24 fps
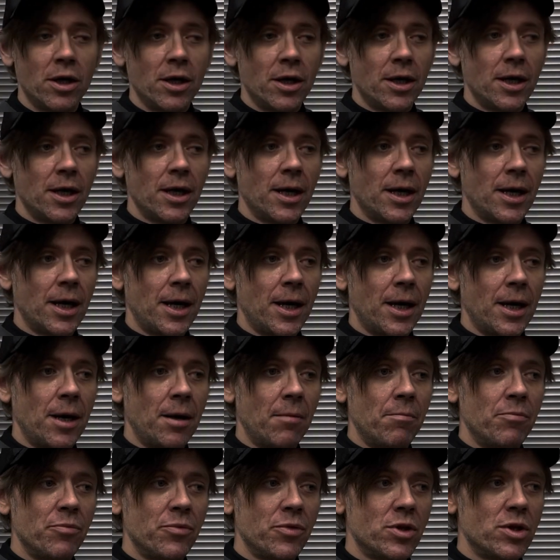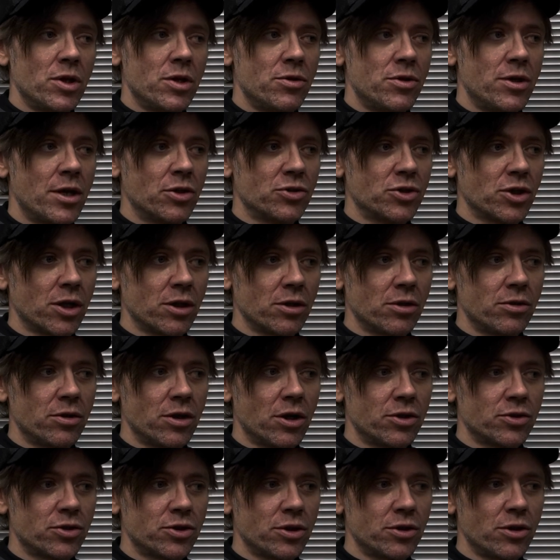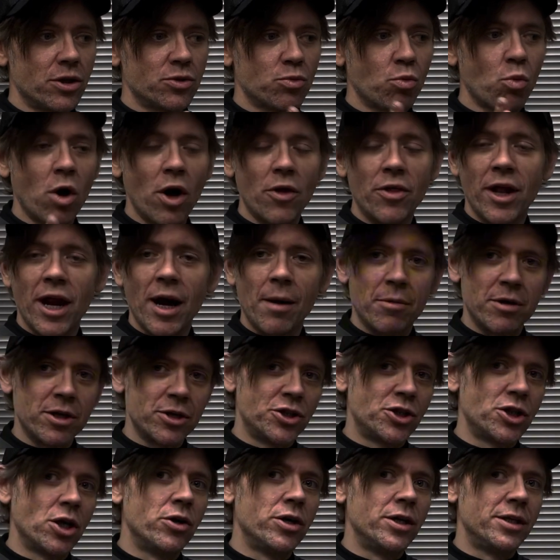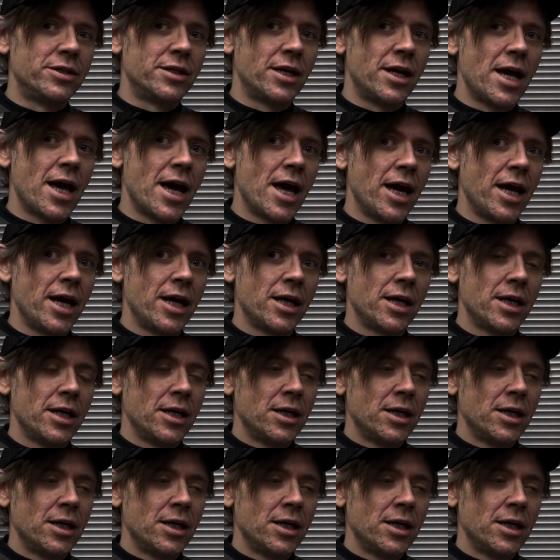There's one that I'm going to show you today,